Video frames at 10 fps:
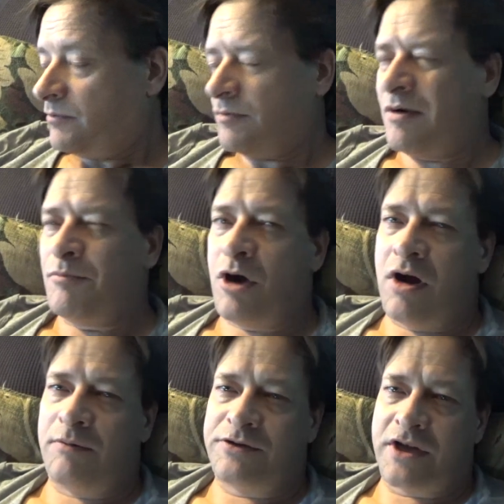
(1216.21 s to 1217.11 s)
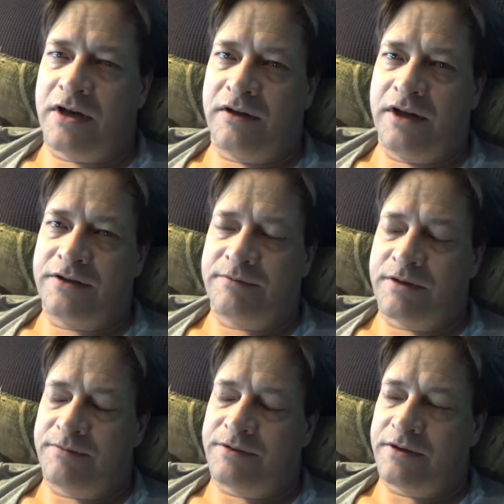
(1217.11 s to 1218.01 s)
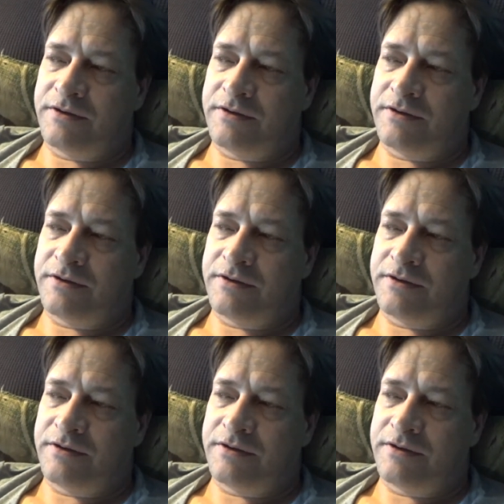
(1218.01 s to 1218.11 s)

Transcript: But my mom was kind of late sometimes.